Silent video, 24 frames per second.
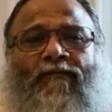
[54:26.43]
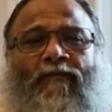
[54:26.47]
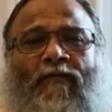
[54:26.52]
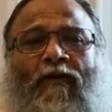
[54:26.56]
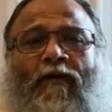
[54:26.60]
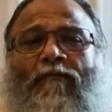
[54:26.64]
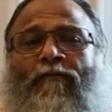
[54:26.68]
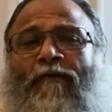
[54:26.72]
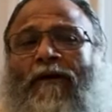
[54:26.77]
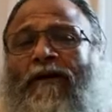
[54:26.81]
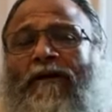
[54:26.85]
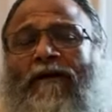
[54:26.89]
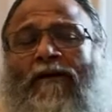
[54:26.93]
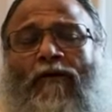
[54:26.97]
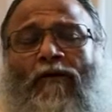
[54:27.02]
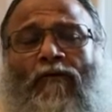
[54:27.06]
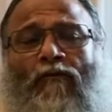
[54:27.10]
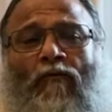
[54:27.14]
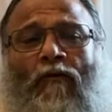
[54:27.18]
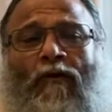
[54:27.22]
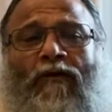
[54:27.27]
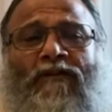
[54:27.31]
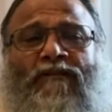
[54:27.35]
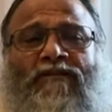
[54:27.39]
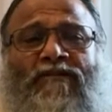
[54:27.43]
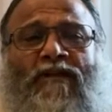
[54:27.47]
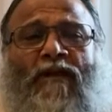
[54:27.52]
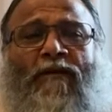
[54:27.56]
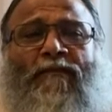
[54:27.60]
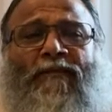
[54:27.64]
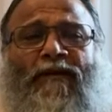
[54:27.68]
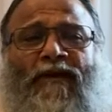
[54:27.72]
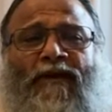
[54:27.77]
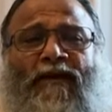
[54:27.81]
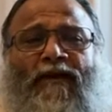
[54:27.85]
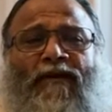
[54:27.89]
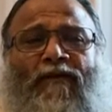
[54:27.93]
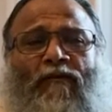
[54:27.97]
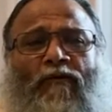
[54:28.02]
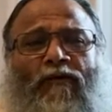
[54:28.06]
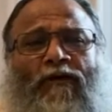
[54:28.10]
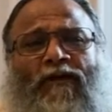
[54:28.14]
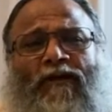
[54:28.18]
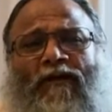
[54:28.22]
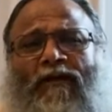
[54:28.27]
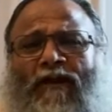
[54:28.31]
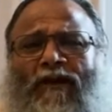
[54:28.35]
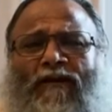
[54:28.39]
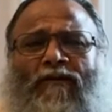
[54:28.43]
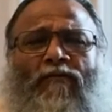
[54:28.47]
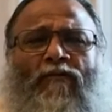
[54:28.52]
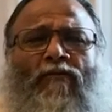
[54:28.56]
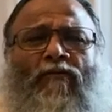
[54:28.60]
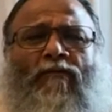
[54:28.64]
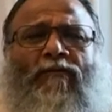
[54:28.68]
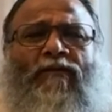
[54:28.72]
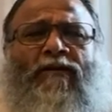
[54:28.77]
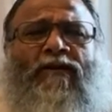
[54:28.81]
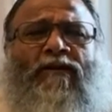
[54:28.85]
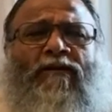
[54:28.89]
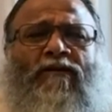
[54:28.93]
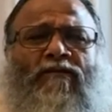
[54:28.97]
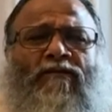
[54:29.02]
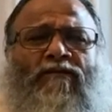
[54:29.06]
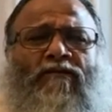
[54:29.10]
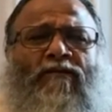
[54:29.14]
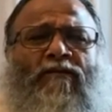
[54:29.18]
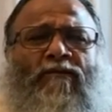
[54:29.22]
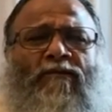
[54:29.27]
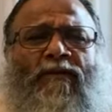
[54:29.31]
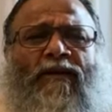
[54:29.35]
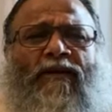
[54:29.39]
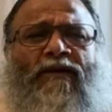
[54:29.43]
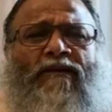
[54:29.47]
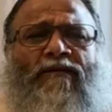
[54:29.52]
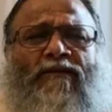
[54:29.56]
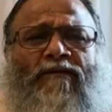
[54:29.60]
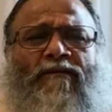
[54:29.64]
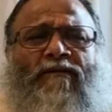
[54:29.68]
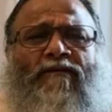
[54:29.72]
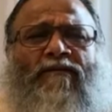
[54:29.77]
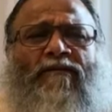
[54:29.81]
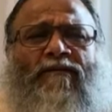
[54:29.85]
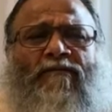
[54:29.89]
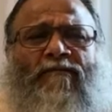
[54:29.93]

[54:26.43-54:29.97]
Now find out what is coming and going and don't be disturbed by it.